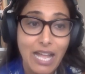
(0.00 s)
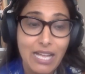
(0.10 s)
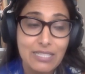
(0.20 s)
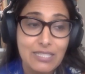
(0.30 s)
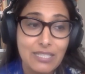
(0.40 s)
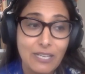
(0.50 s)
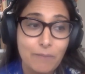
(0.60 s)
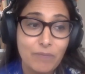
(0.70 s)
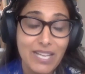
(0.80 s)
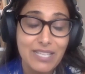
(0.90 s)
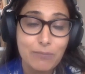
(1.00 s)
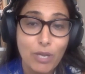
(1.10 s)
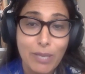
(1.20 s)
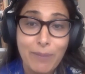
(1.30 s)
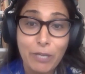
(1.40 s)
as a
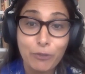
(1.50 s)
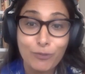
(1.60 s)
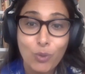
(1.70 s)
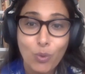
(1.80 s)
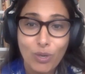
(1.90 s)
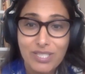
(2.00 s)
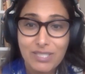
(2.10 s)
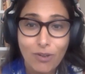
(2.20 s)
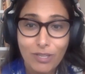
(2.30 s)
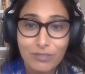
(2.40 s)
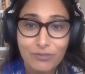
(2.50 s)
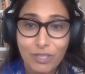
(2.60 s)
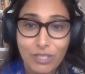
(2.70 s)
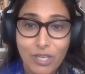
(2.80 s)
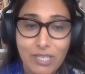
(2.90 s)
matter of course in all of
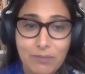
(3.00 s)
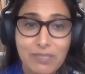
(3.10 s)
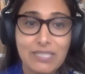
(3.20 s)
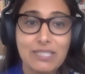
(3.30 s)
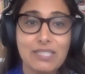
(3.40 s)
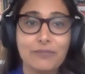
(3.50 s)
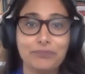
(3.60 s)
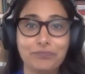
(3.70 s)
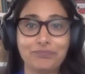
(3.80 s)
our economies.